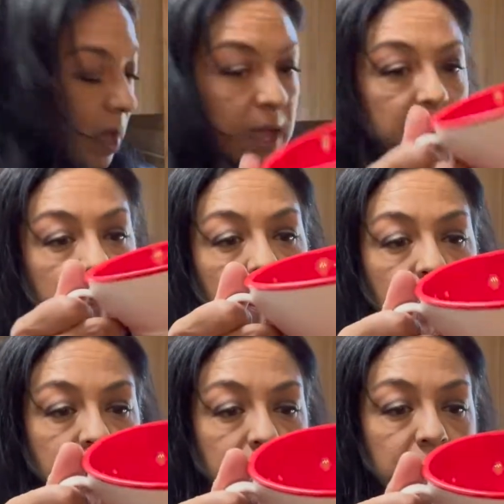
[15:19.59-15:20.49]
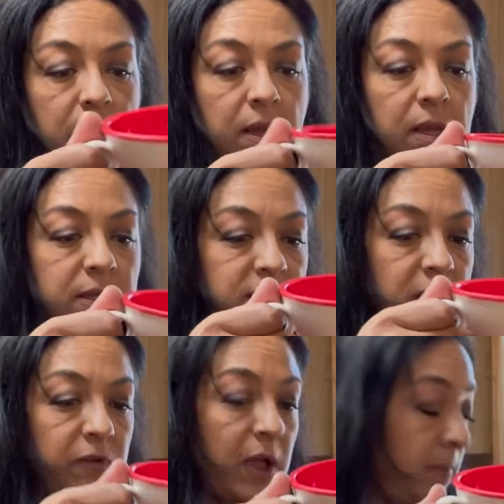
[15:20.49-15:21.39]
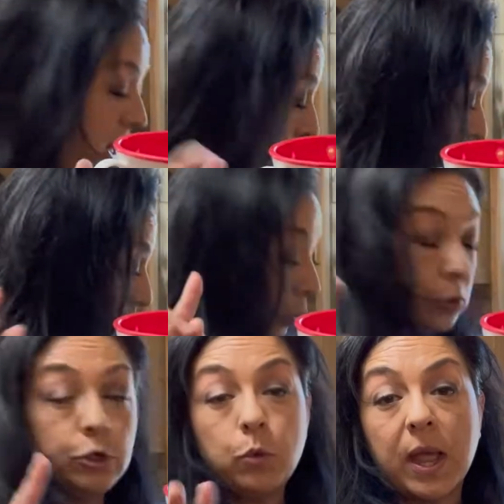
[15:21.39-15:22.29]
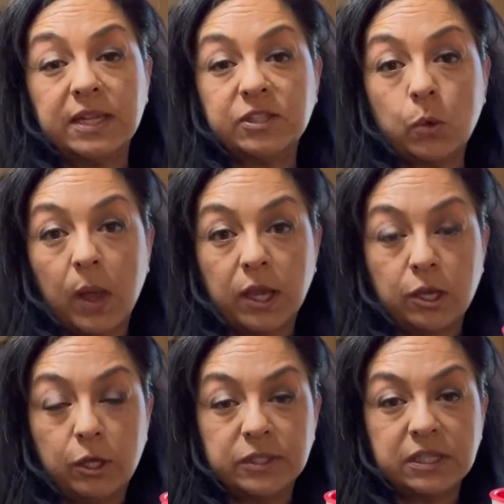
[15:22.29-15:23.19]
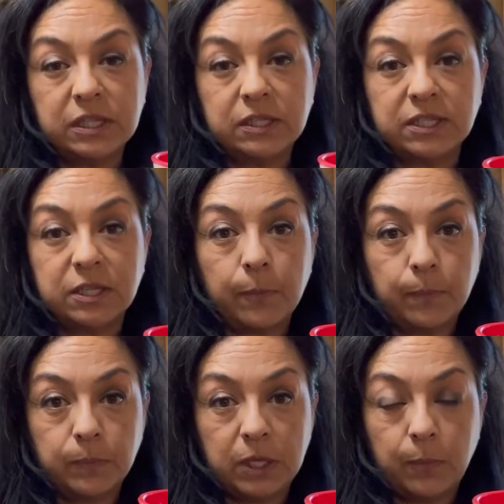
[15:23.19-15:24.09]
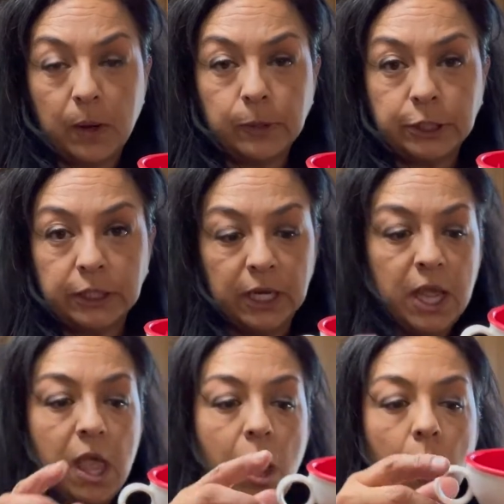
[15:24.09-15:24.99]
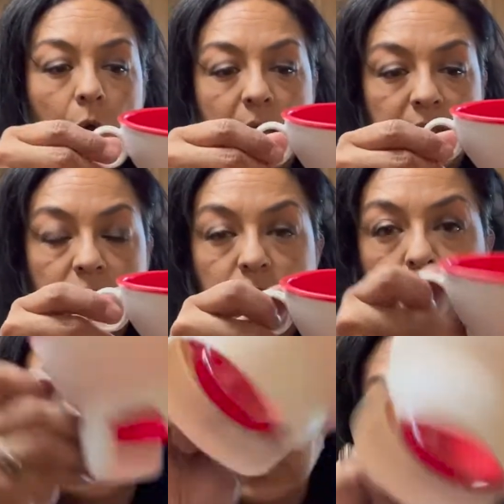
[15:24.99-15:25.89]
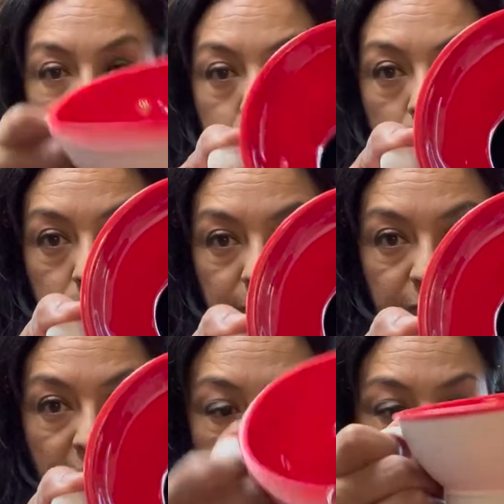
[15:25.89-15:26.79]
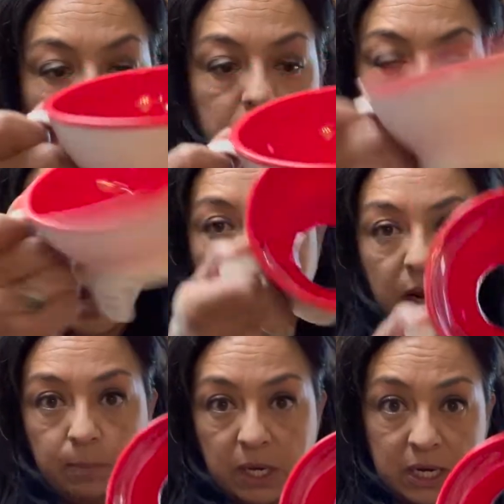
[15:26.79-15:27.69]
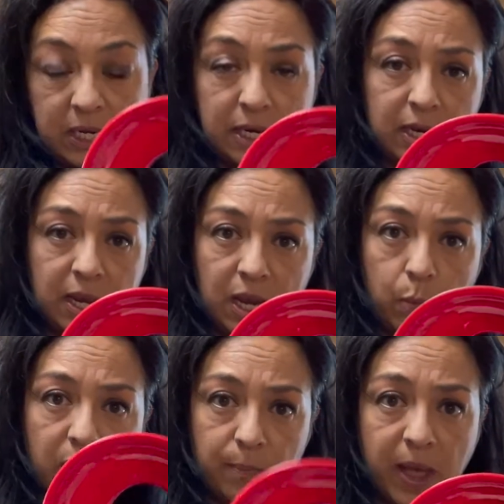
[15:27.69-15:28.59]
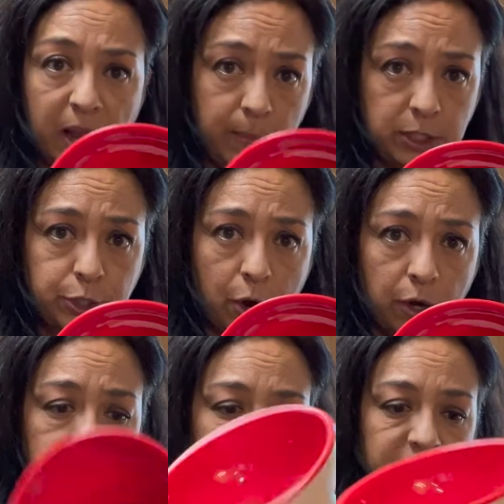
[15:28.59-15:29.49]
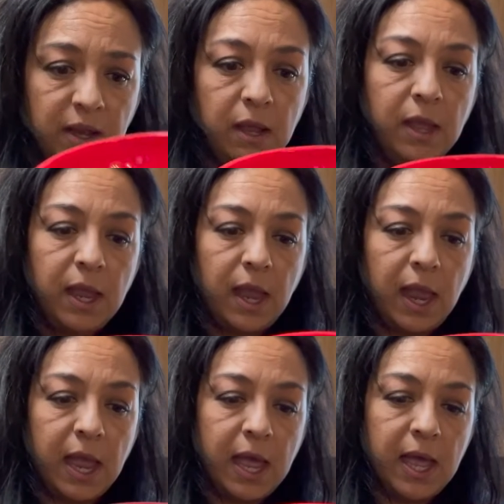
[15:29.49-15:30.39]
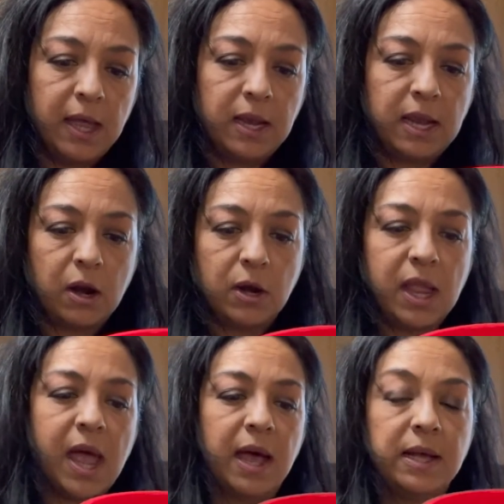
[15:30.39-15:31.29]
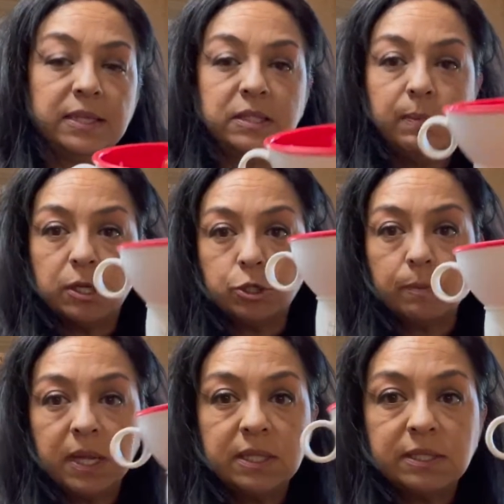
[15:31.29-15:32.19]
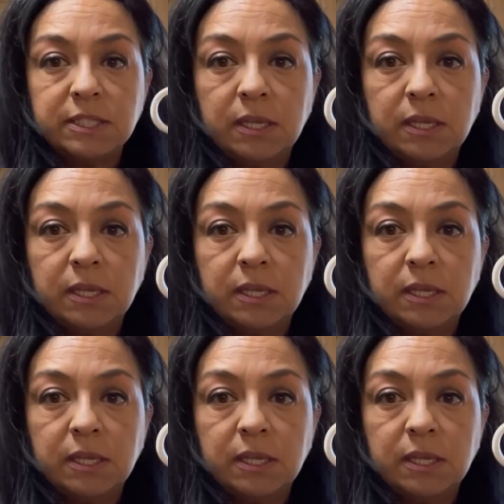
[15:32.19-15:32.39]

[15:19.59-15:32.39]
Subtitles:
I can sit it, I mean, I have two ways. So I can use the little debubbler, or I can use this little funnel, right? I'm gonna need it anyway to pack my jars. And it already has measurements